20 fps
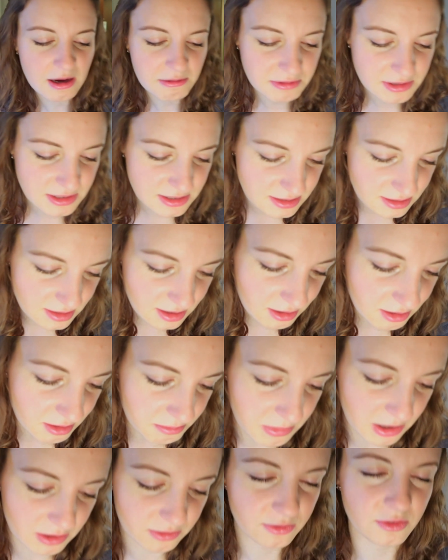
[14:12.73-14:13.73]
I was sitting
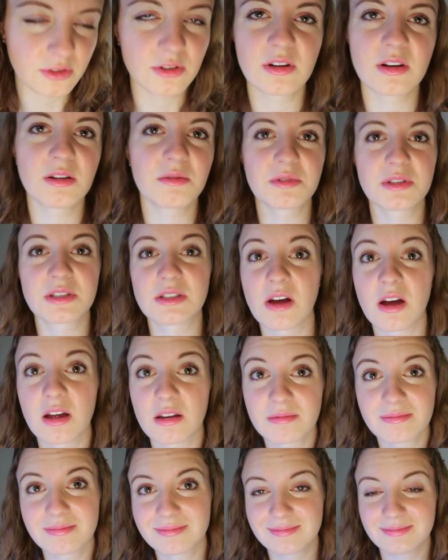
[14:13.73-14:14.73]
on my foot and it was not
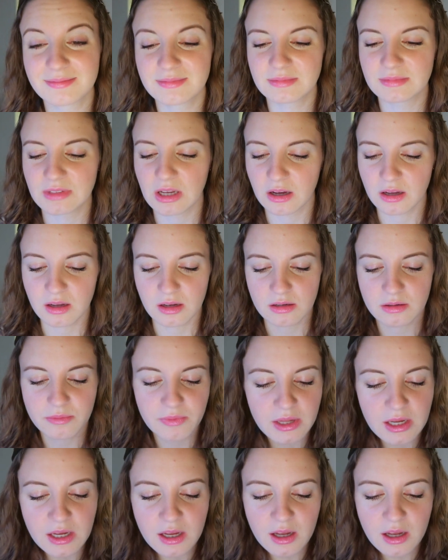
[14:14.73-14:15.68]
good.